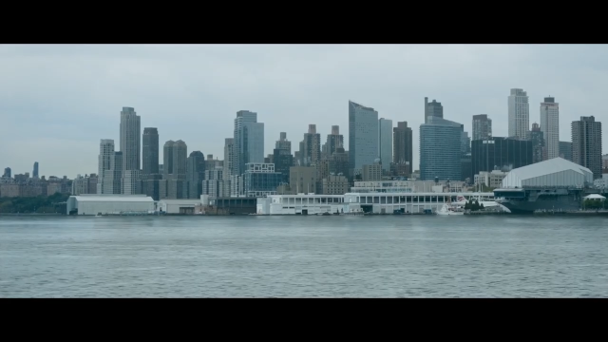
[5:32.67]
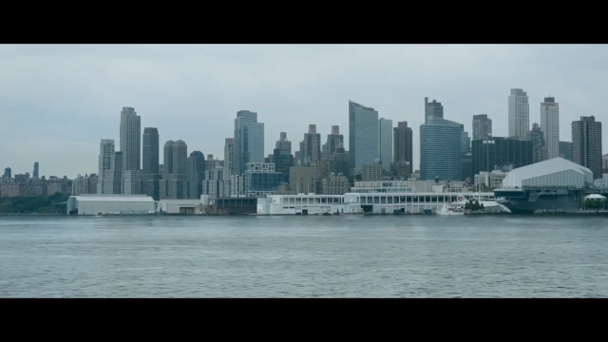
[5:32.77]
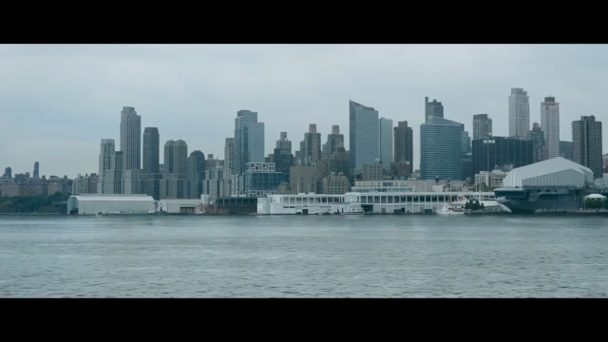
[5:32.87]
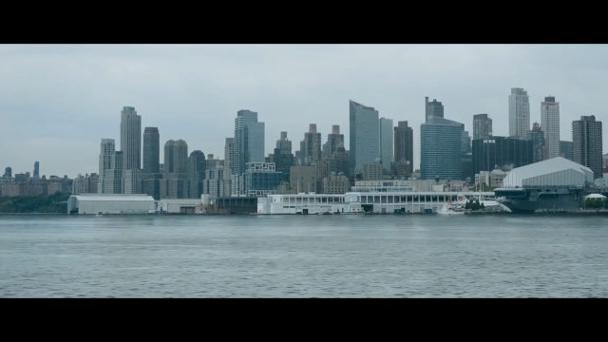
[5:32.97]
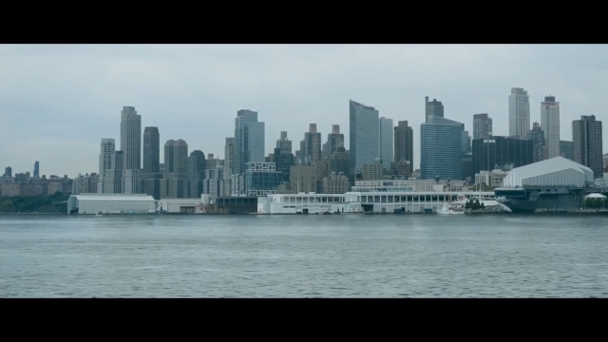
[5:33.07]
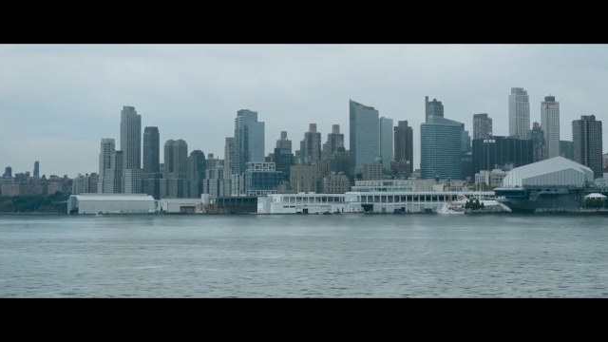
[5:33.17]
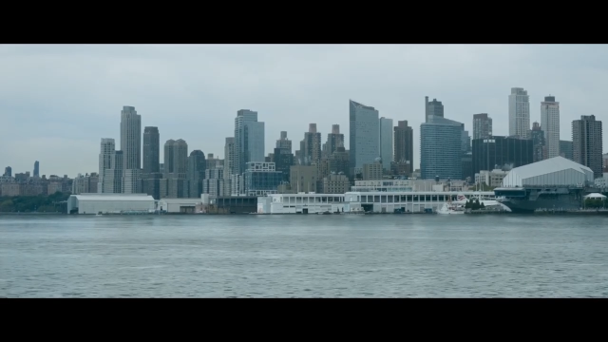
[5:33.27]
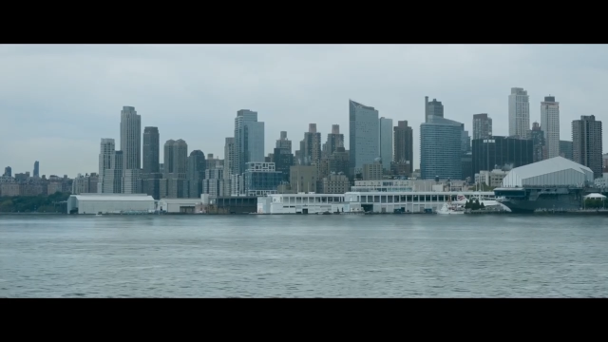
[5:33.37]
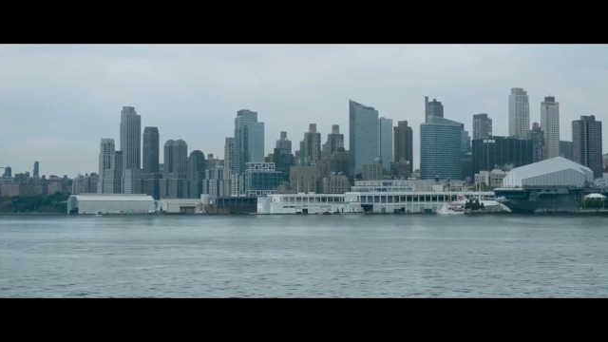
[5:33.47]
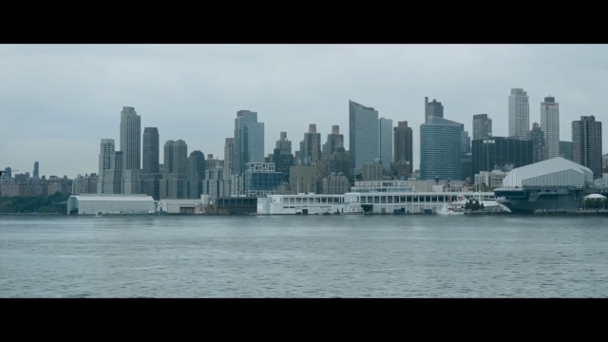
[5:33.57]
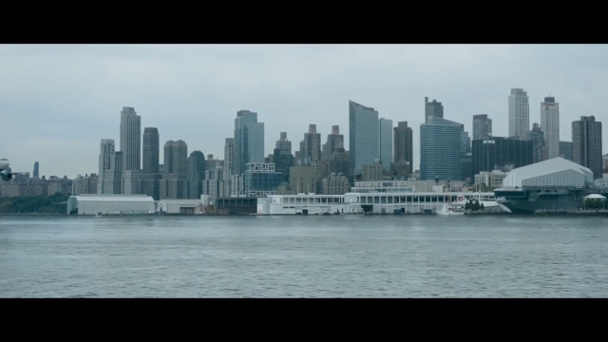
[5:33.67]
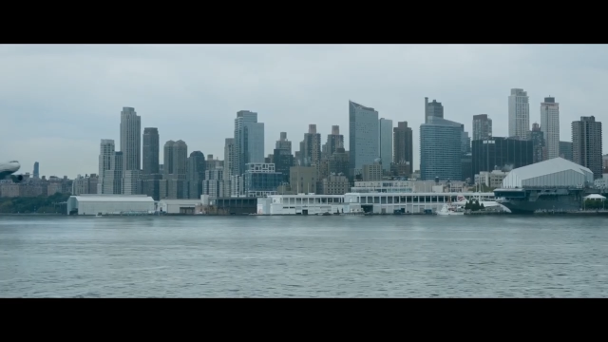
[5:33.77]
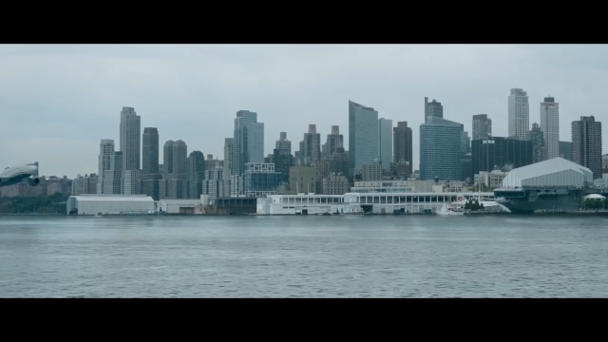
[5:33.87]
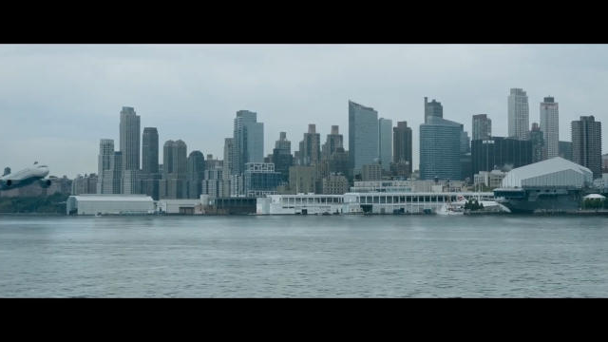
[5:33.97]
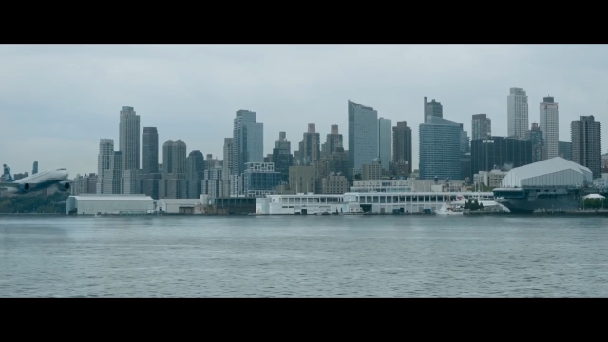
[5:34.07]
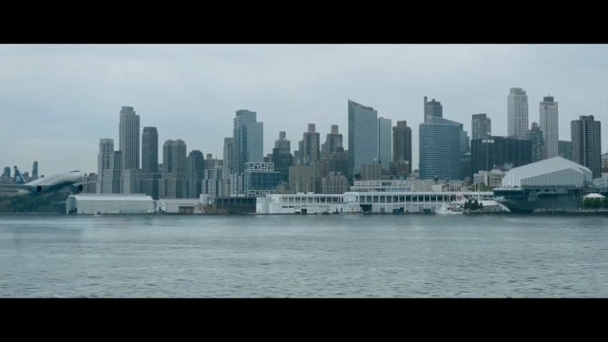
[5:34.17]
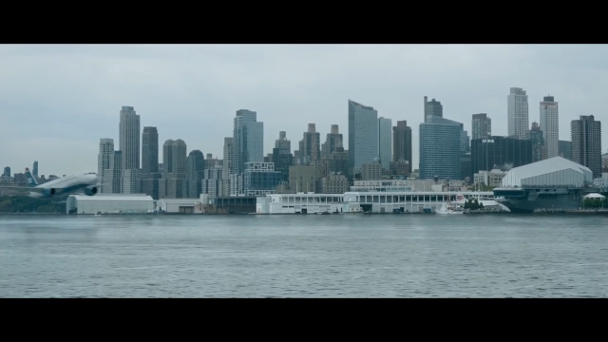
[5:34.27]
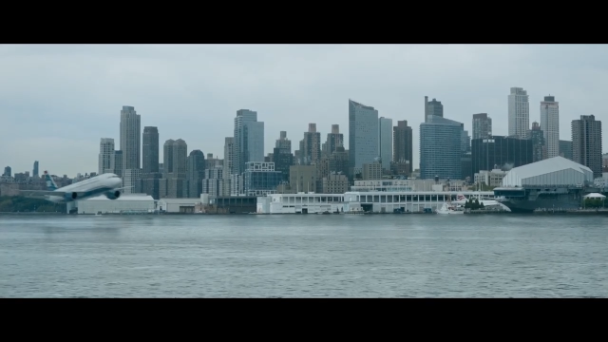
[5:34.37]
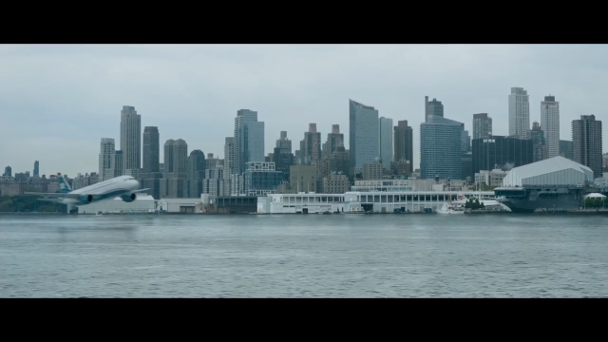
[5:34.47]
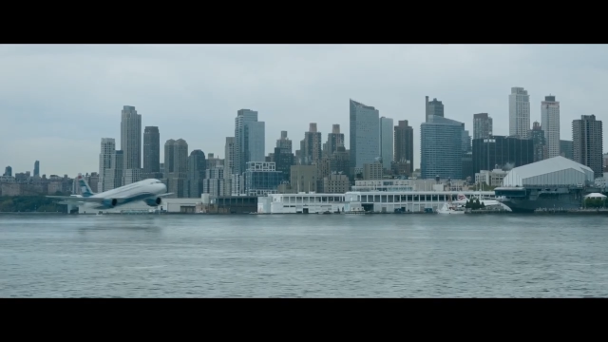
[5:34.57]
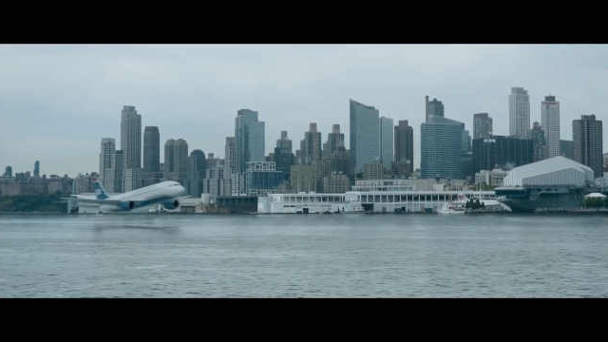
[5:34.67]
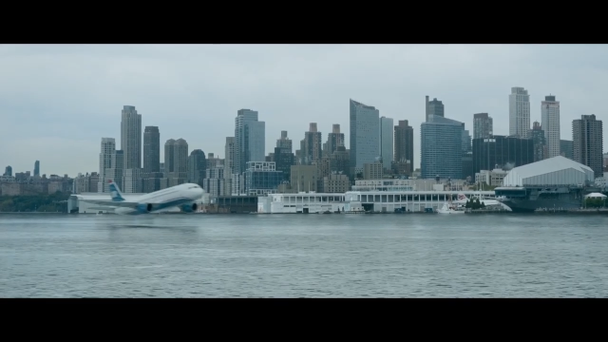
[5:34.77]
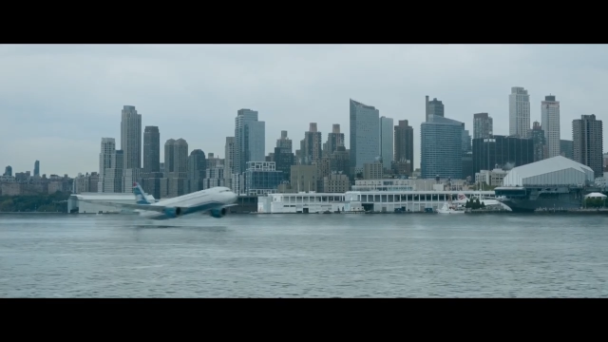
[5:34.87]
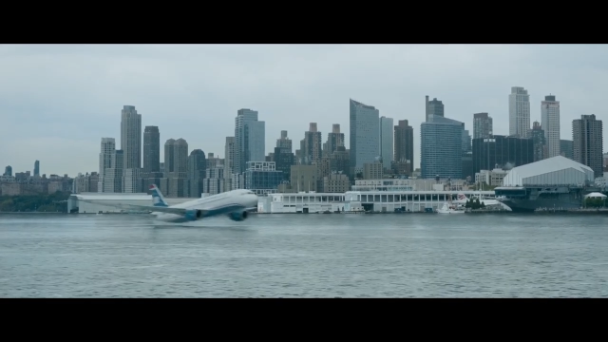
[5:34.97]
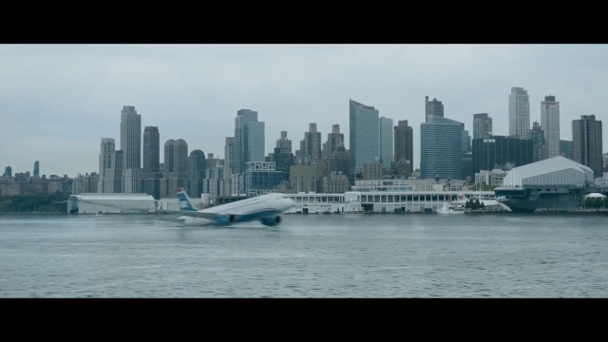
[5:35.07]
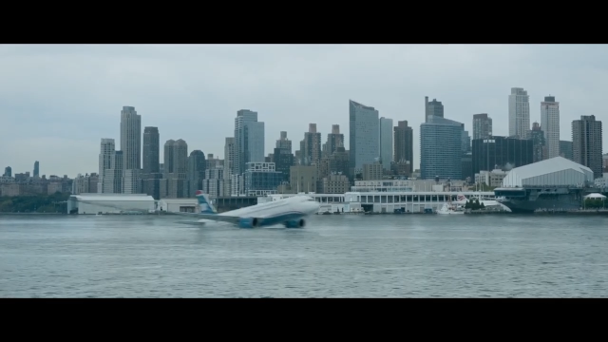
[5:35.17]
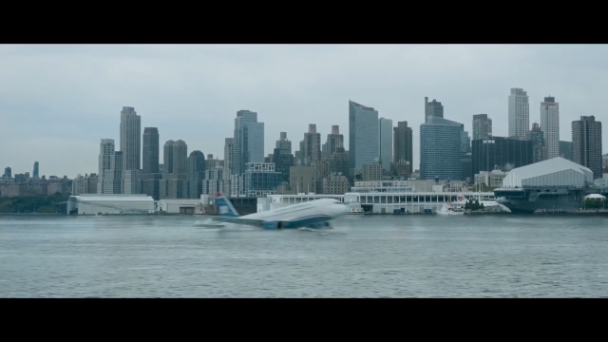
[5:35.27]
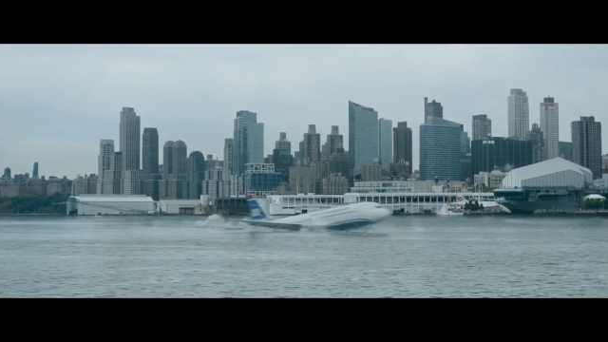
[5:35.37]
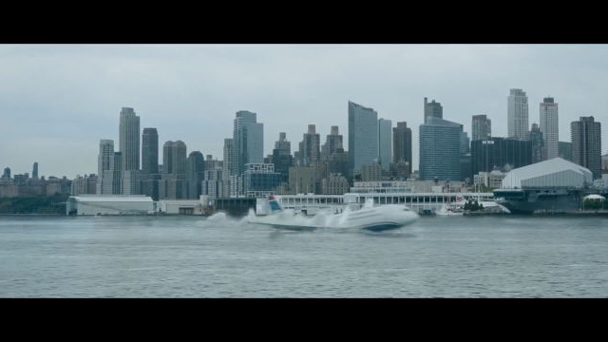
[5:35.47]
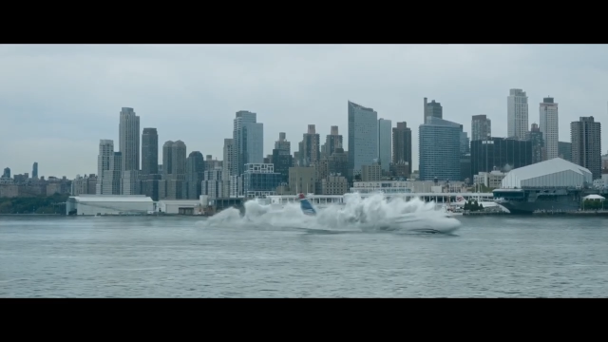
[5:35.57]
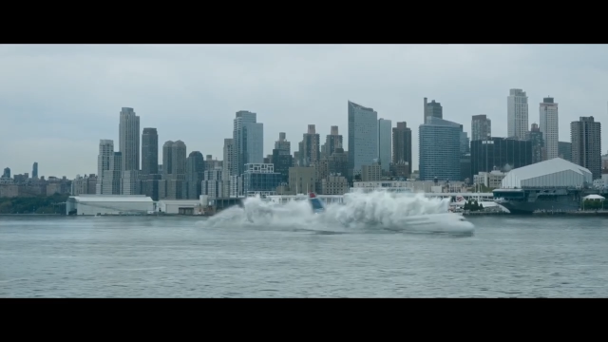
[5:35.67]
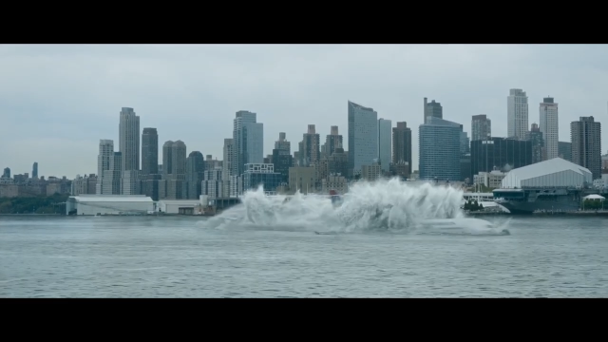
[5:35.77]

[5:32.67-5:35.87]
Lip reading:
(no speaker visible)